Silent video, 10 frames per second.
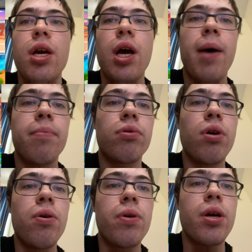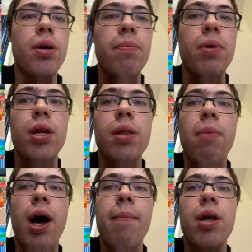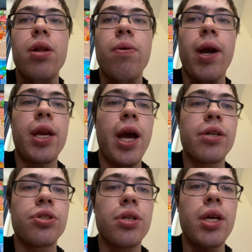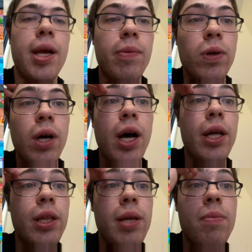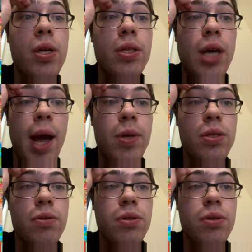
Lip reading: I'm broke, but in the mod menu I can actually enable unlimited diamonds.